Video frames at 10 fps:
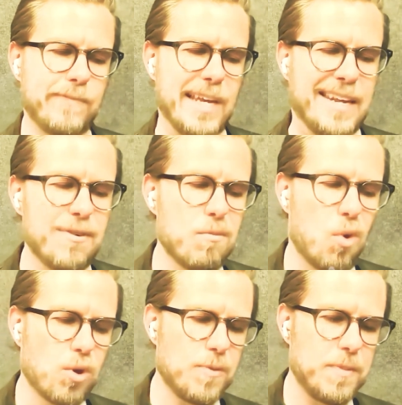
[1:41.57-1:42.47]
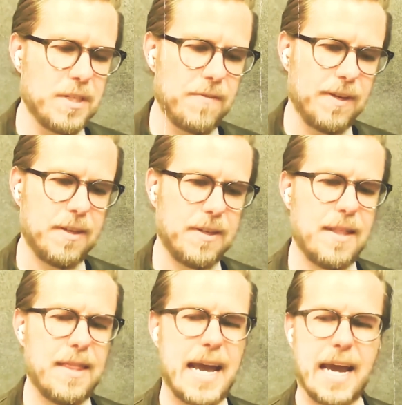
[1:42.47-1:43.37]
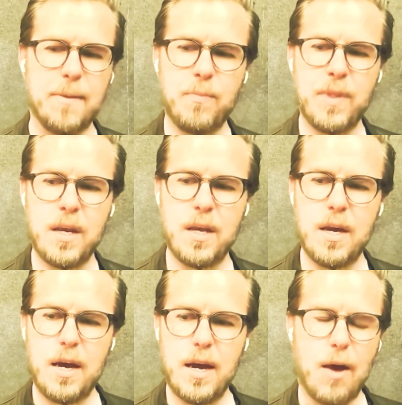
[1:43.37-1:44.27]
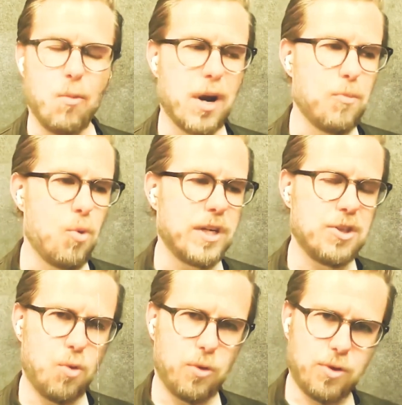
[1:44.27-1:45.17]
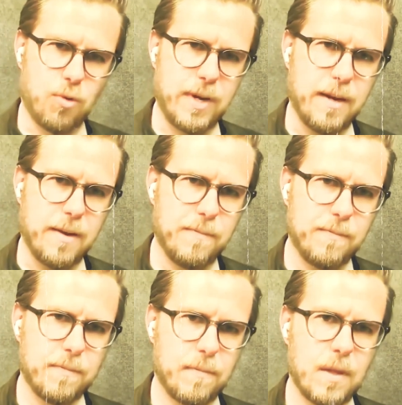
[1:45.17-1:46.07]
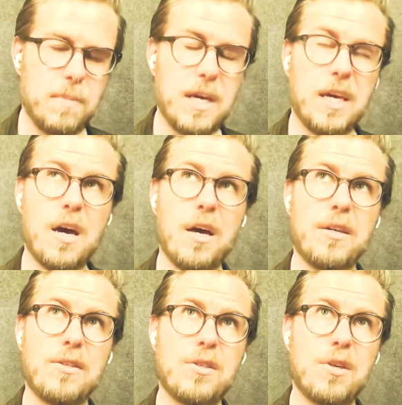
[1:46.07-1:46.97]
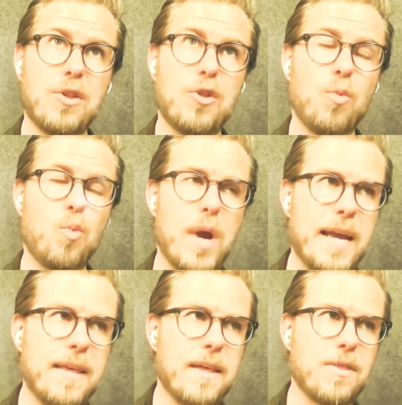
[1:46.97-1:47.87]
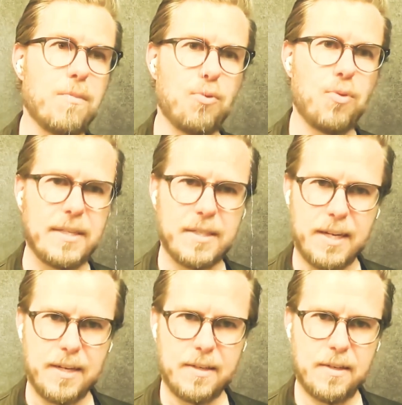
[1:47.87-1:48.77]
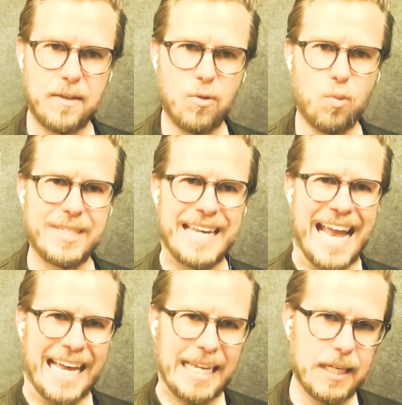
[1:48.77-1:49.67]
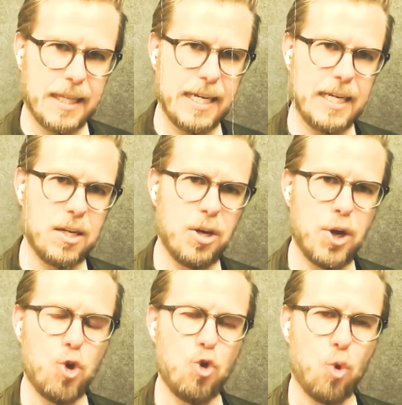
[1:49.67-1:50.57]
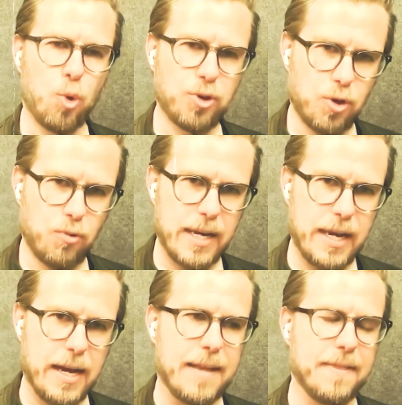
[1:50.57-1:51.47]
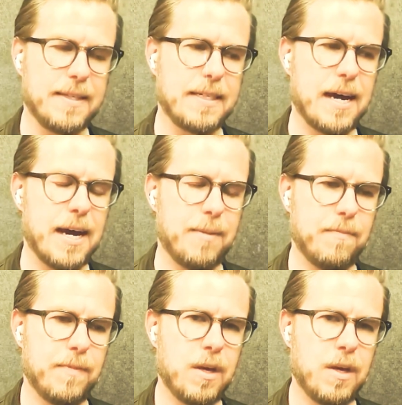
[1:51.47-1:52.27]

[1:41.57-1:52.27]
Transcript: And even more specifically than that, I want to point to North Korea, because the way that the president was handling North Korea at the time